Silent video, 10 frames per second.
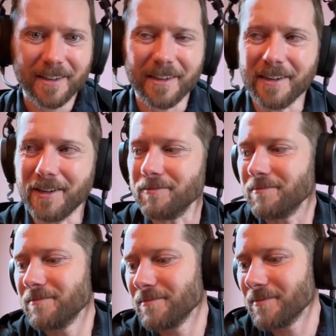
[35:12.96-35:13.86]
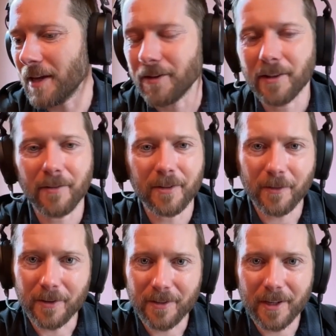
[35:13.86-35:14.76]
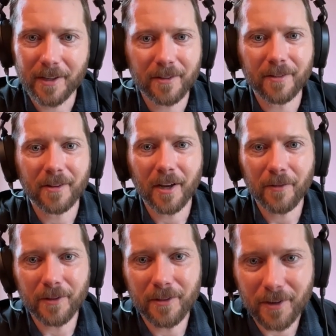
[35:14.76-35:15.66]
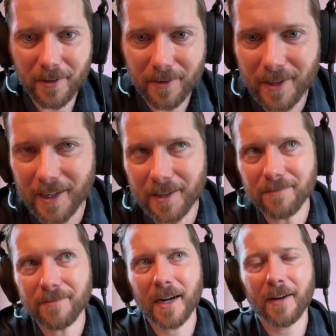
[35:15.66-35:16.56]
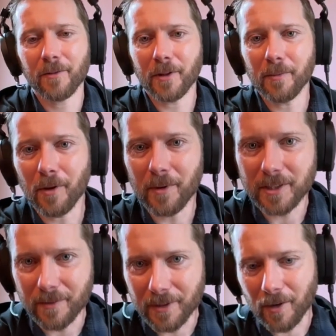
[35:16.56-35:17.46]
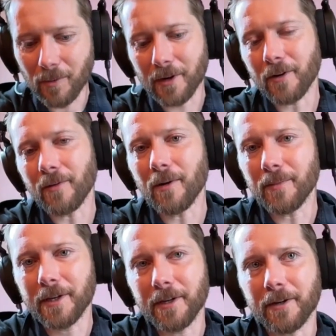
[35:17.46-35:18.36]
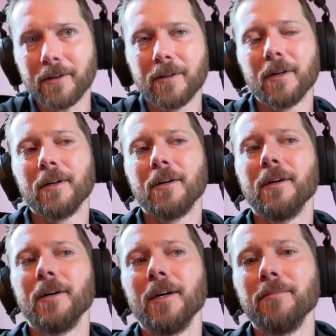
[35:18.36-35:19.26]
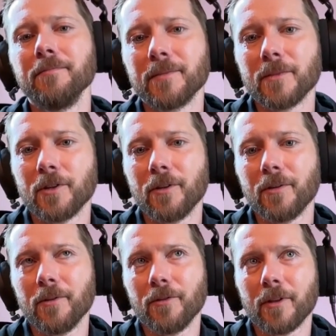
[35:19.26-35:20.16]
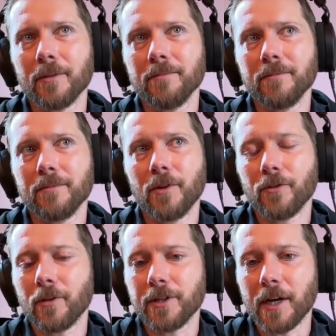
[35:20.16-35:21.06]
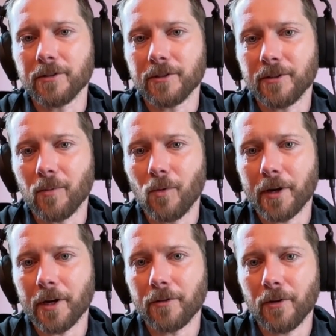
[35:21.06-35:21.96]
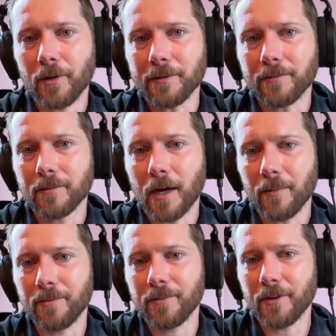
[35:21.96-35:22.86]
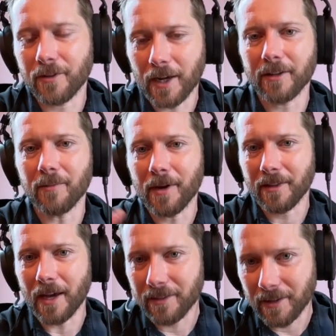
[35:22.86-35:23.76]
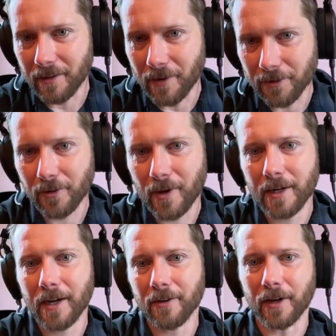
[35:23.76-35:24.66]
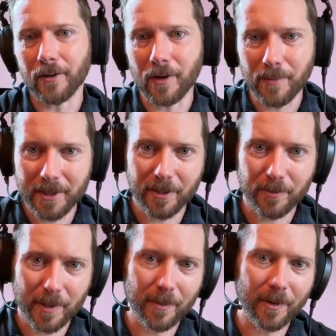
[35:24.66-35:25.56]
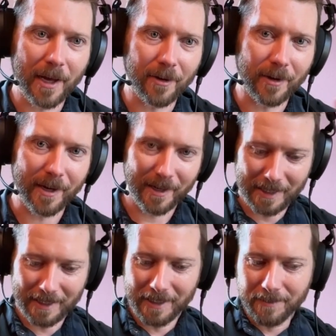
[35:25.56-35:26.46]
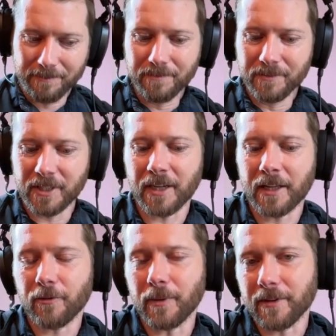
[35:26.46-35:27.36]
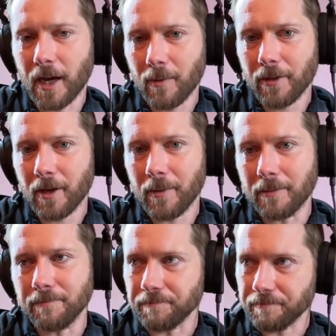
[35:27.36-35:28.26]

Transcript: um, and they live in different cities and stuff, and so I haven't really built much of a network around me here. So that those are the challenges that I'm working through, and I'm decided to make that the adventure right now. Is how do I meet these people? How do I decide to spend time with them? And